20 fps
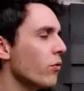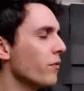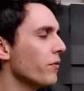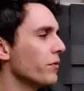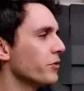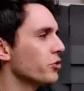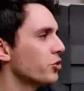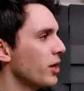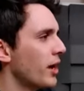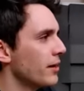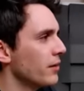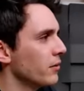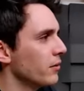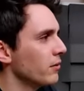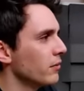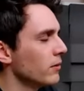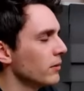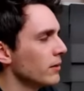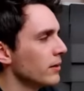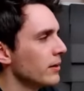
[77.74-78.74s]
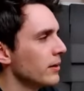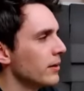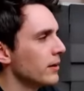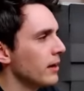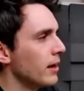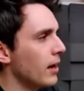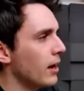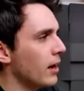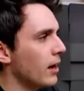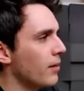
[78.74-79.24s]
on the channel,
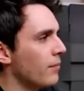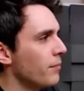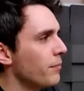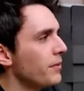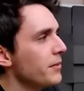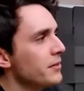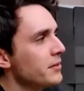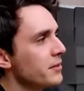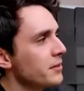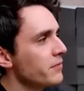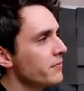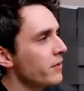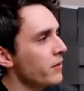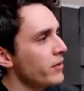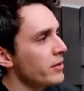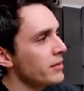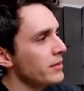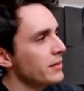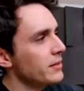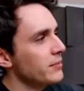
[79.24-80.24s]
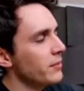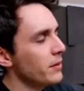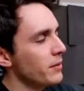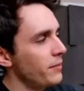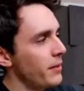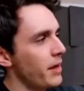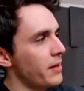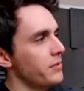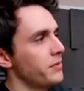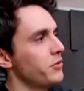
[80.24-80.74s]
but this is a very similar
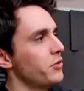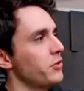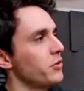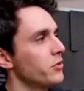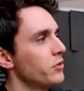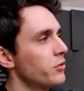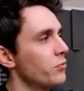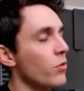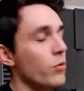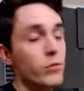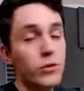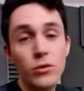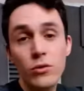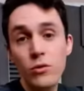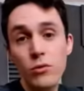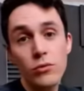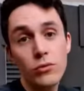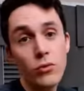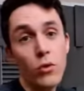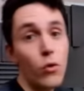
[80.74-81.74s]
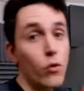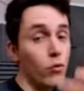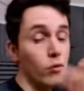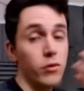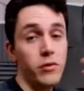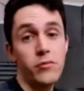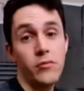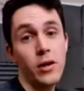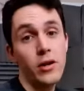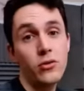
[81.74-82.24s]
pathogen to what would cause oral
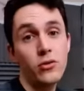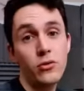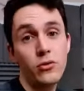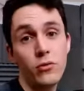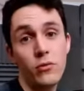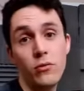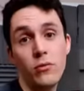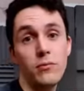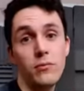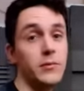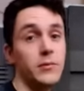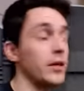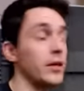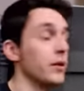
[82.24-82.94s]
thrush or, you